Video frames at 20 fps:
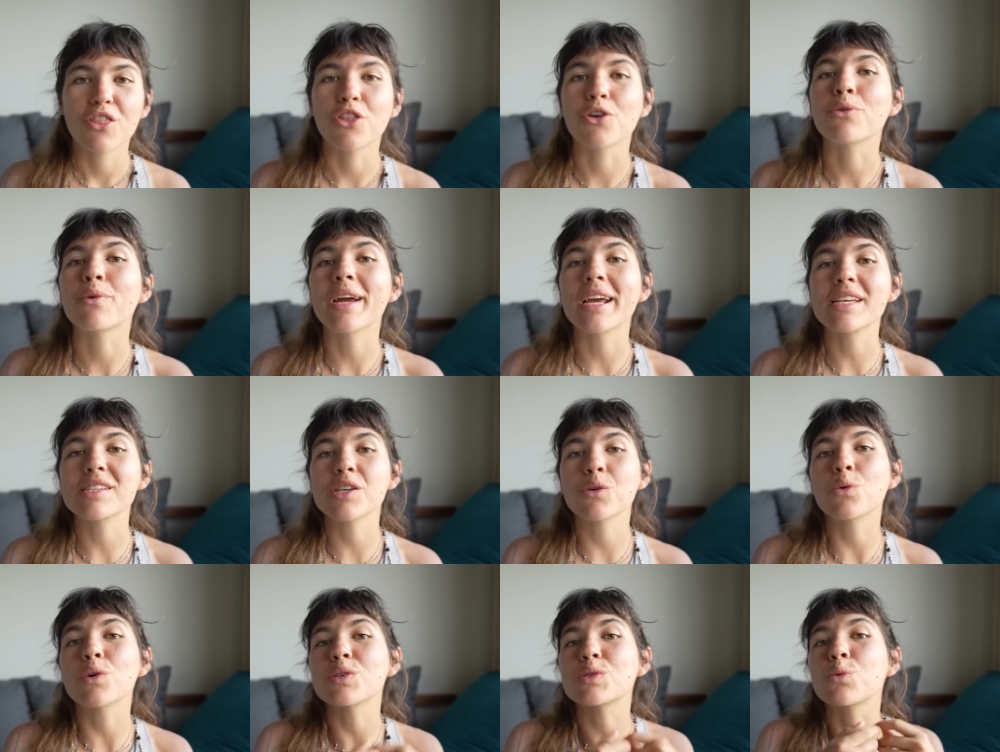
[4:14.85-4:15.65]
The
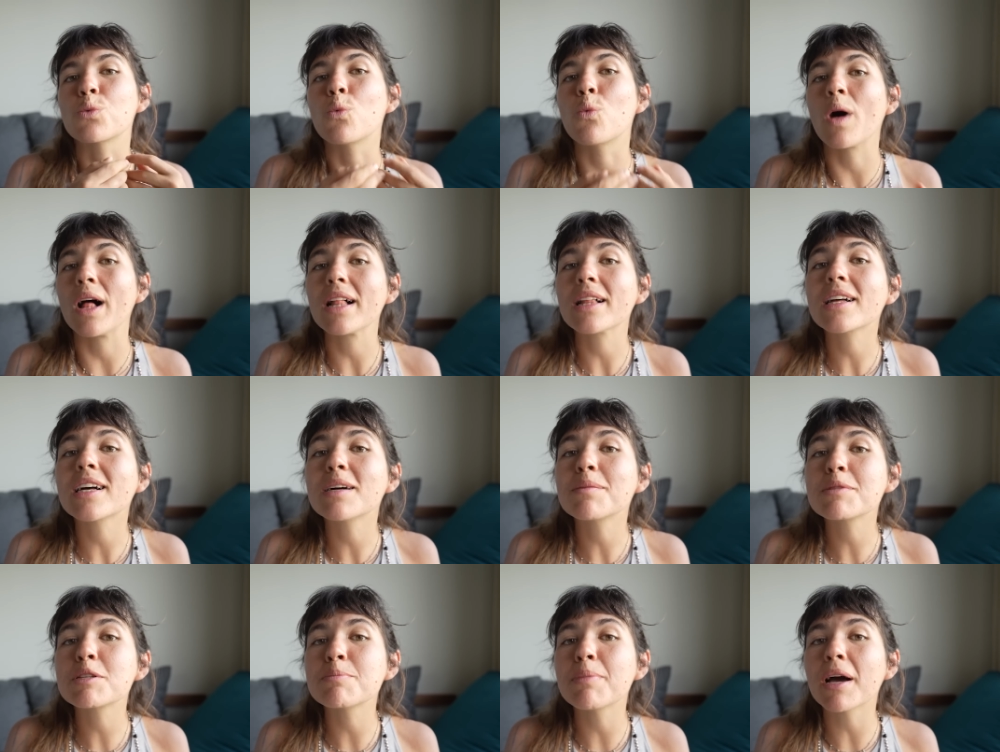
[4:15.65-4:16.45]
razor was
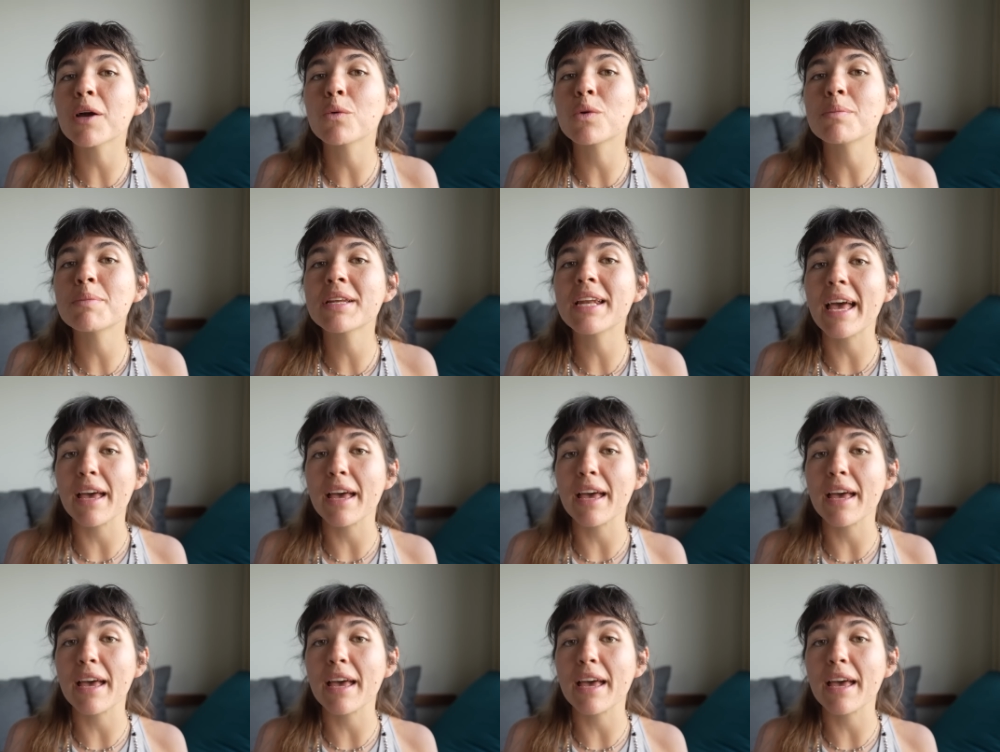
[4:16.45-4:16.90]
welcomed by women